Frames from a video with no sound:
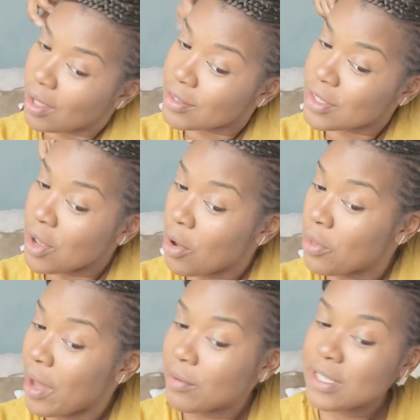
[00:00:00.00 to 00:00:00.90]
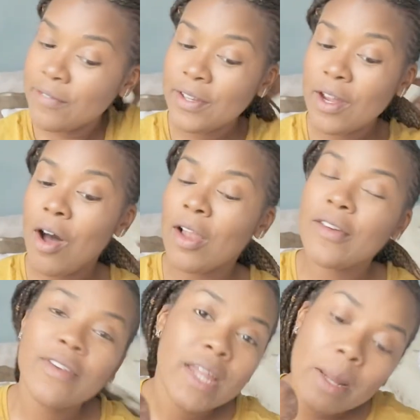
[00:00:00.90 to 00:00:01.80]
So that wasn't even all
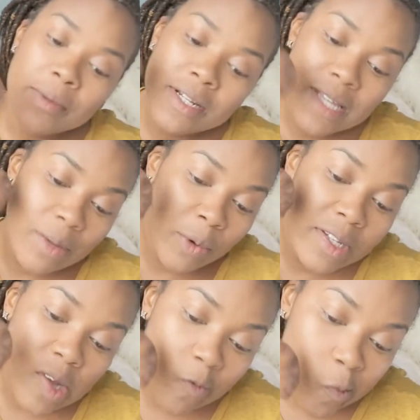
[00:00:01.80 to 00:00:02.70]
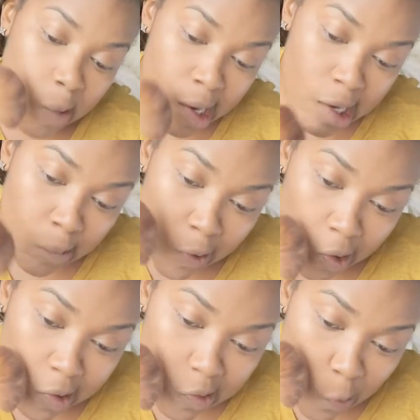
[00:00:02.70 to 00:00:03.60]
of it. I'm gonna take what's remaining and put
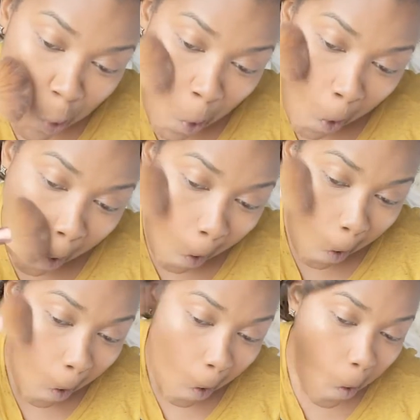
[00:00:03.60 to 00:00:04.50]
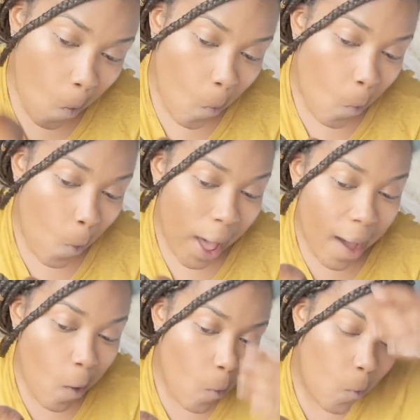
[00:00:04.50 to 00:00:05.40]
on this one.
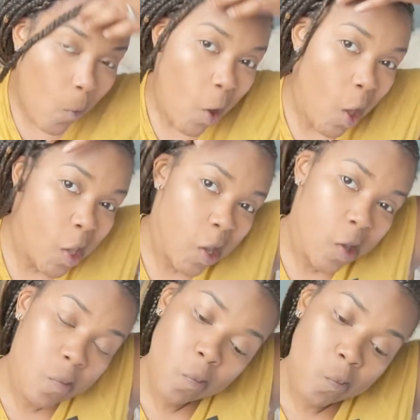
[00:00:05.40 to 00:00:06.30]
Wow, again.